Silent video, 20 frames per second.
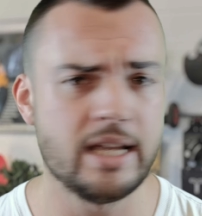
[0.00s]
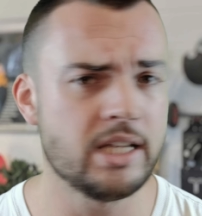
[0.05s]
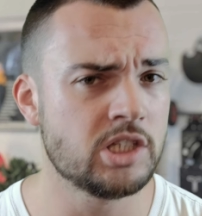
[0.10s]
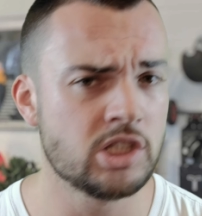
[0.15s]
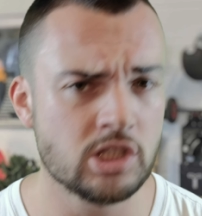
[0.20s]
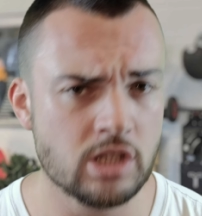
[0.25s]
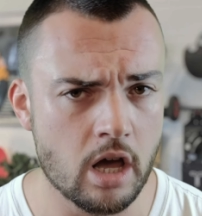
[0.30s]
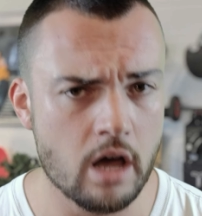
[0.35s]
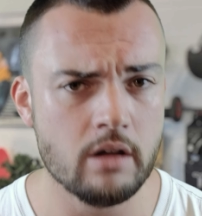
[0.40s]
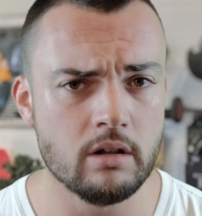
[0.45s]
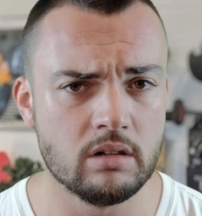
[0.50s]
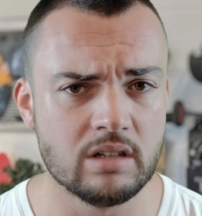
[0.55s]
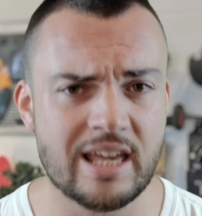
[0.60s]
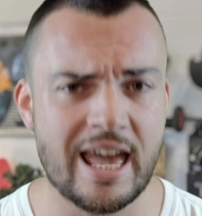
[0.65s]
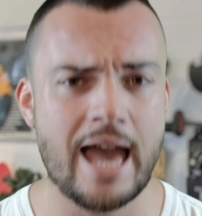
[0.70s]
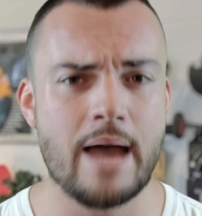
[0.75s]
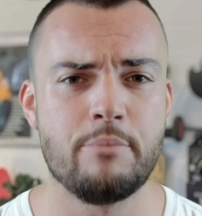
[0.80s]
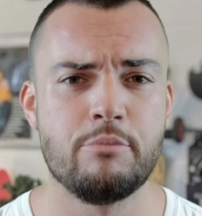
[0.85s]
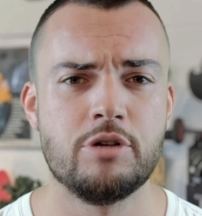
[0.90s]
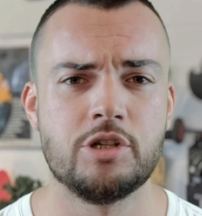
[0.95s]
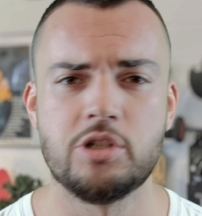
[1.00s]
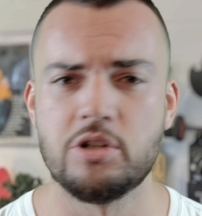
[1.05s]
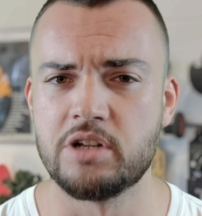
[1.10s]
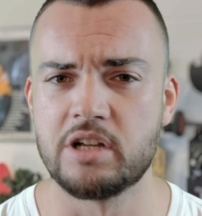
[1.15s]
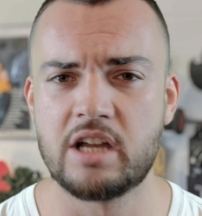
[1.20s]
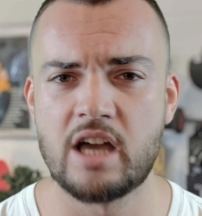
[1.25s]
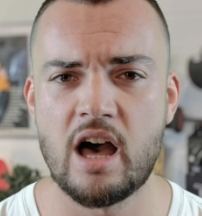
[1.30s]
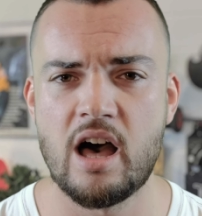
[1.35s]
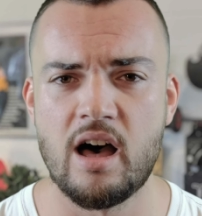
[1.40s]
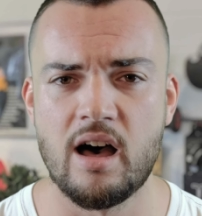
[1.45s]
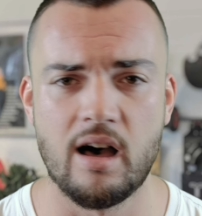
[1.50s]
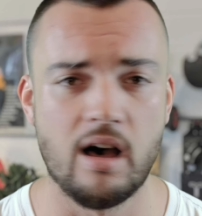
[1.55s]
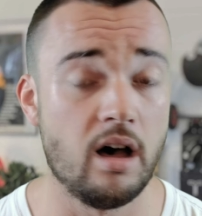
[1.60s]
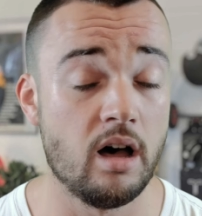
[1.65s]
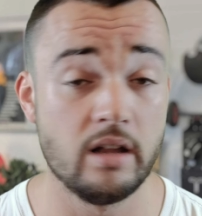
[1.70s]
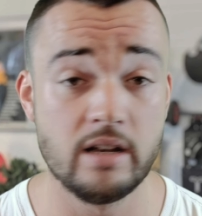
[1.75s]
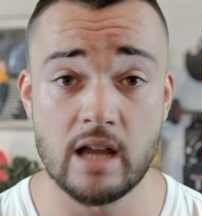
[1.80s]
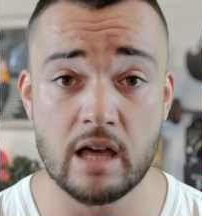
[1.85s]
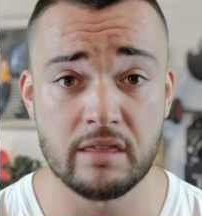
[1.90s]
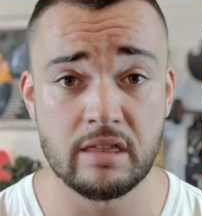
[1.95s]
external cameras on a car
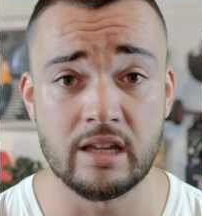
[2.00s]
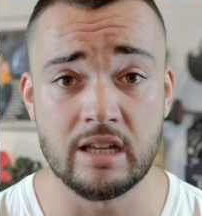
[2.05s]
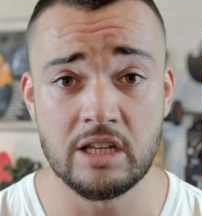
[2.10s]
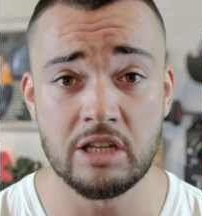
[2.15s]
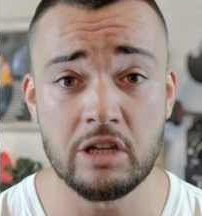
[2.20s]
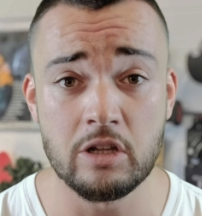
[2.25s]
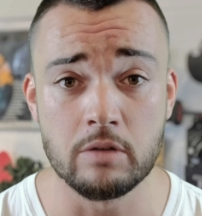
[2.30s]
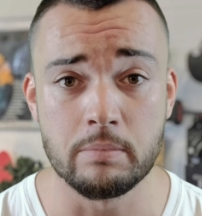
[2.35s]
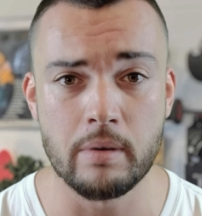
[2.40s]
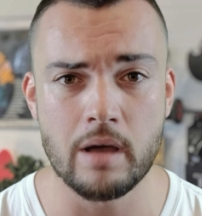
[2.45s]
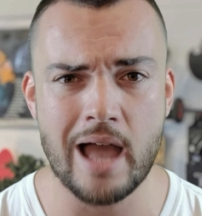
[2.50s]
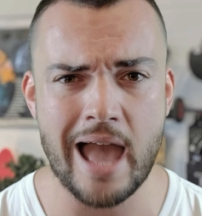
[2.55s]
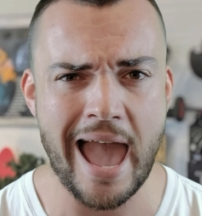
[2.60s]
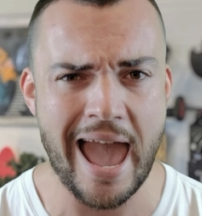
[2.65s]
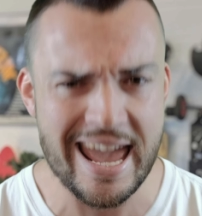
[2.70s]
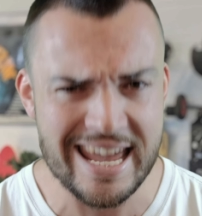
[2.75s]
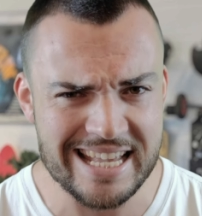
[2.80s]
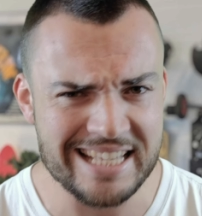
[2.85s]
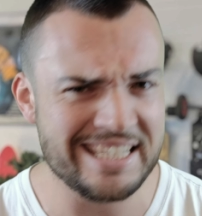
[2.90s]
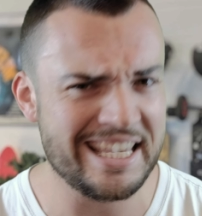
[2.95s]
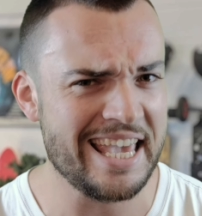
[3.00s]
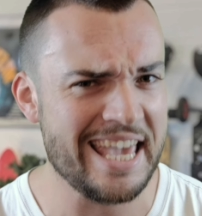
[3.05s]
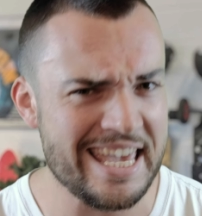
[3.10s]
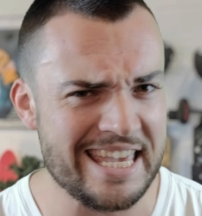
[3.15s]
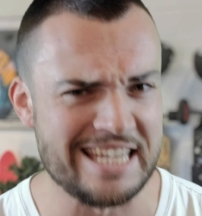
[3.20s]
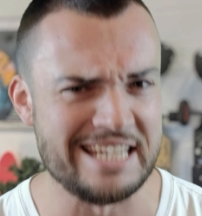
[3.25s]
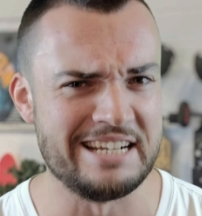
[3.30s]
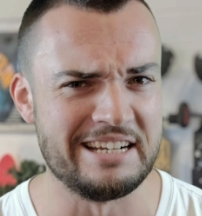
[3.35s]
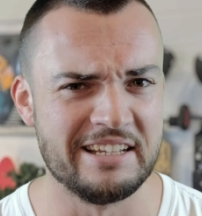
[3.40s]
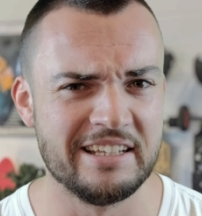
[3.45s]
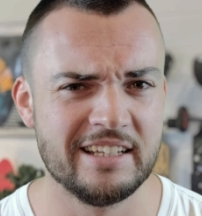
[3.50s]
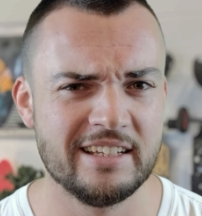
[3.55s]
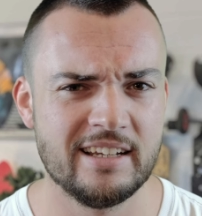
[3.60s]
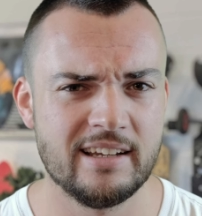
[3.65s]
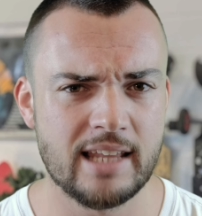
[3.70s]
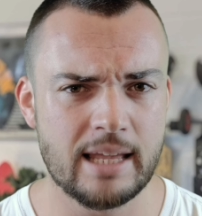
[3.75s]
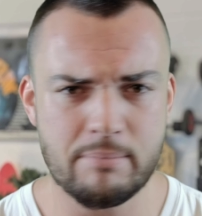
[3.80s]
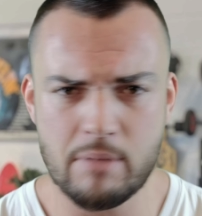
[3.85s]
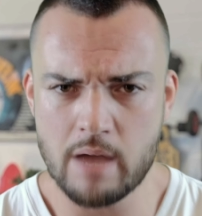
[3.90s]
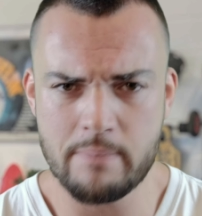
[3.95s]
are nothing new, but 18?
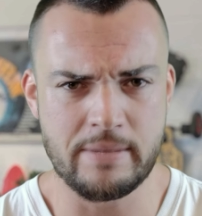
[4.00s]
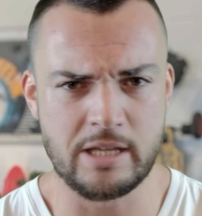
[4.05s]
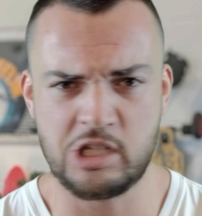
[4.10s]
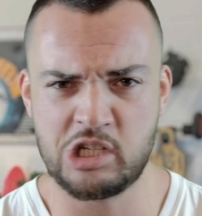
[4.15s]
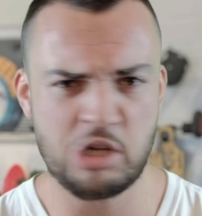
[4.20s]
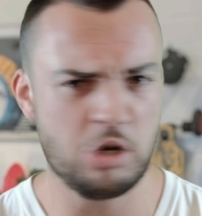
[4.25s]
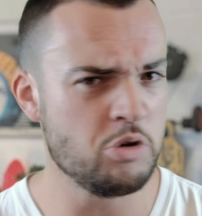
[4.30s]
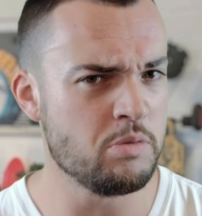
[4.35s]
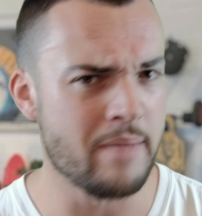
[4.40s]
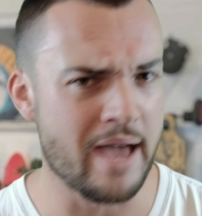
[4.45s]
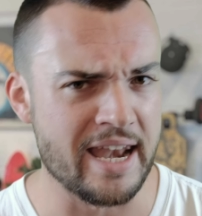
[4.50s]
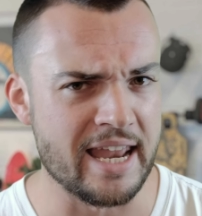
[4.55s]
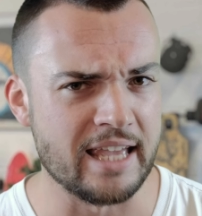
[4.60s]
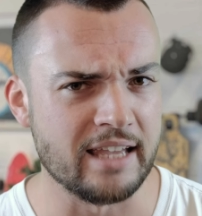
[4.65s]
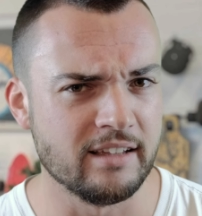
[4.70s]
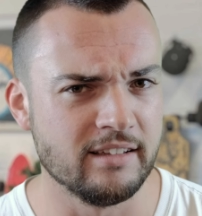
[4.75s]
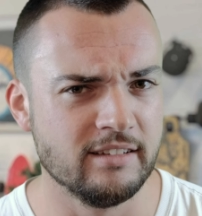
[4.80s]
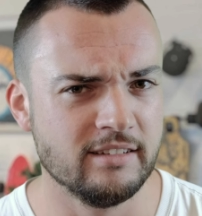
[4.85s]
That might be too many.